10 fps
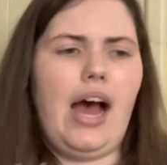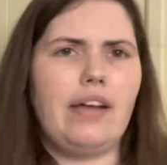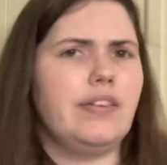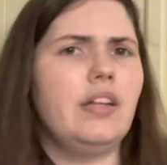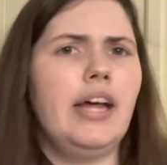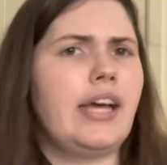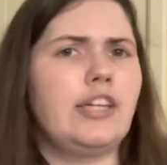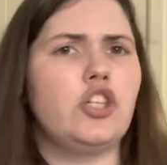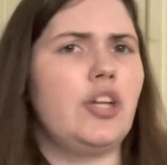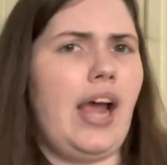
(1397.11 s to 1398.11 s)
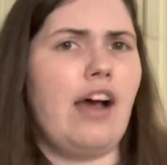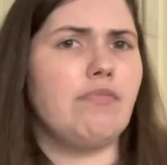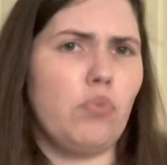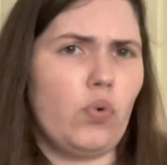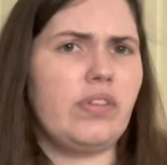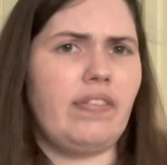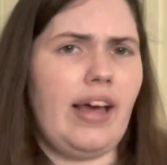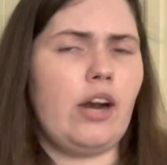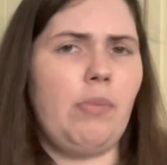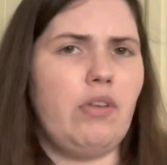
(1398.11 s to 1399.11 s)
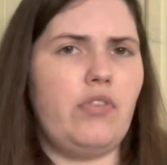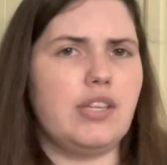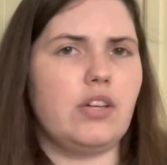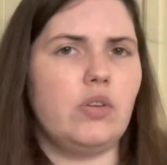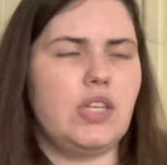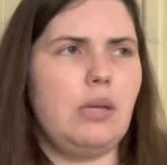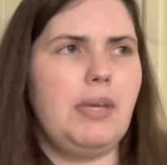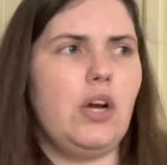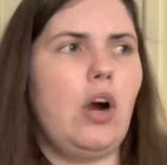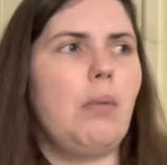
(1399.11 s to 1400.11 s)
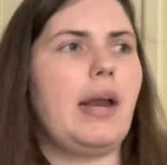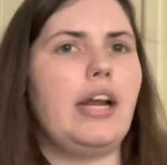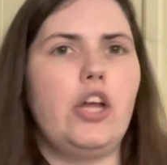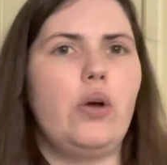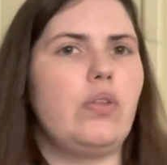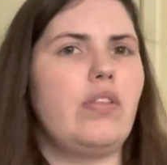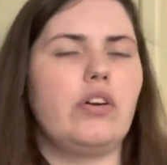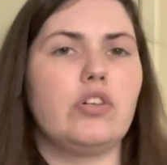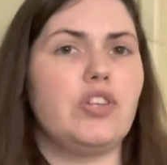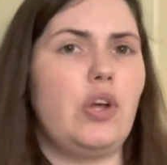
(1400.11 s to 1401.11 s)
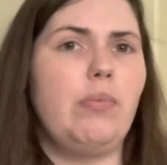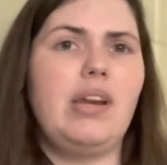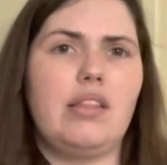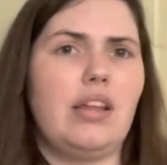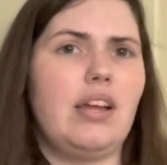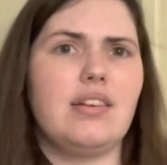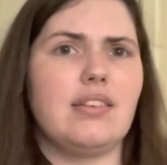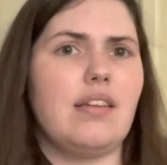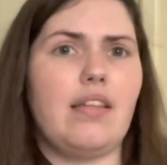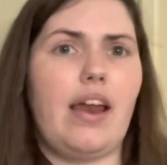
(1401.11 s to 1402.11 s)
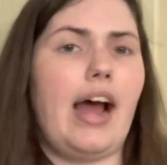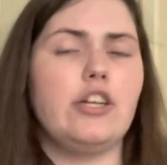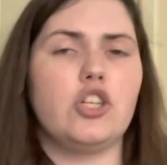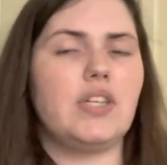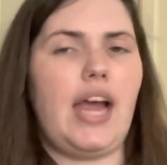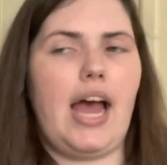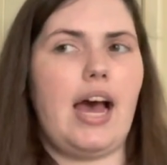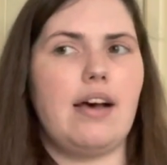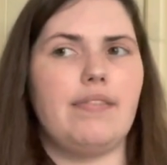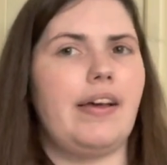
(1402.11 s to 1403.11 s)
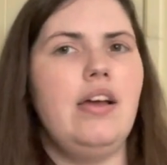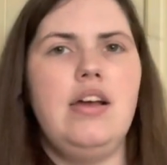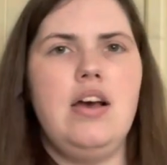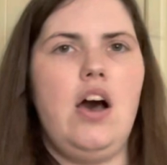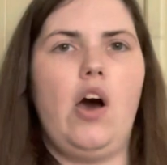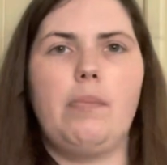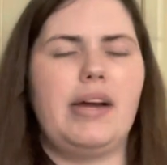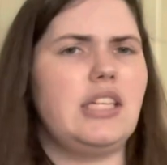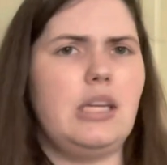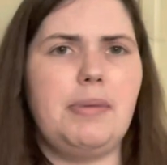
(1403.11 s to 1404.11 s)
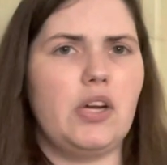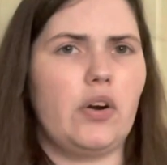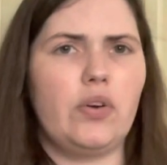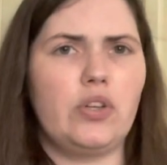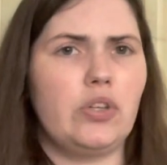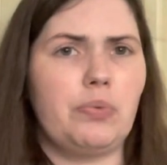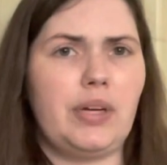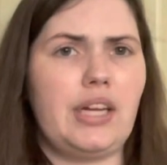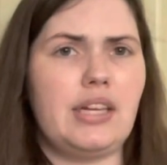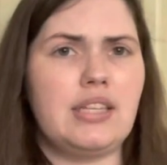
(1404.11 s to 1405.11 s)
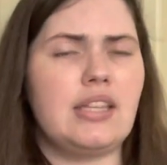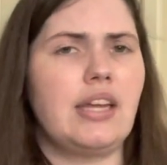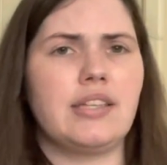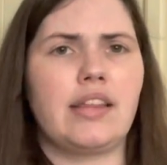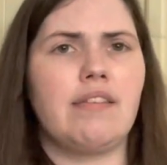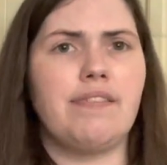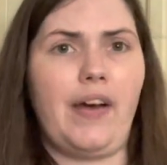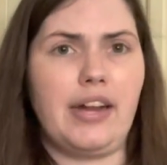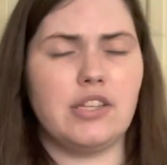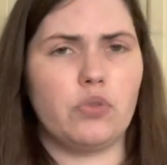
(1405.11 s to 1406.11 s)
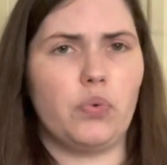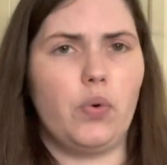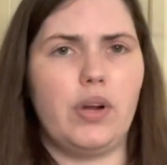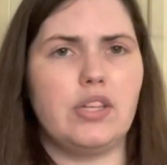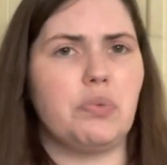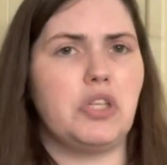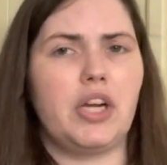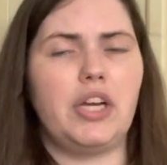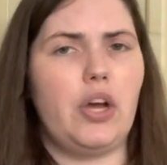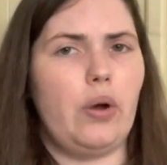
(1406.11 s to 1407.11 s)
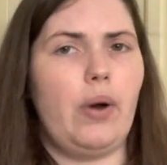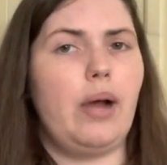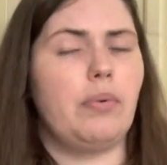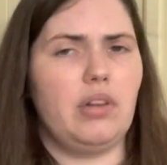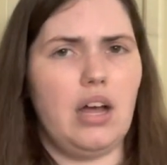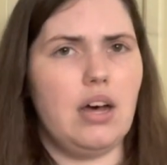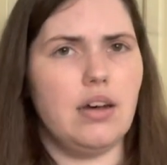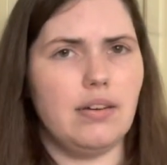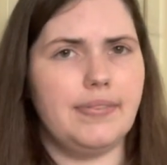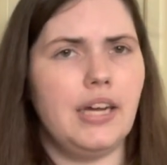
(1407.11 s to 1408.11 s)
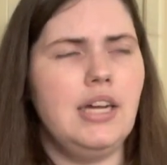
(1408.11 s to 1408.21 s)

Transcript: I feel like I should have more than that on my physical TBR, but I know that there are so many things that I just have on my TBR on Goodreads, things like the Viceroys, which I know I would love.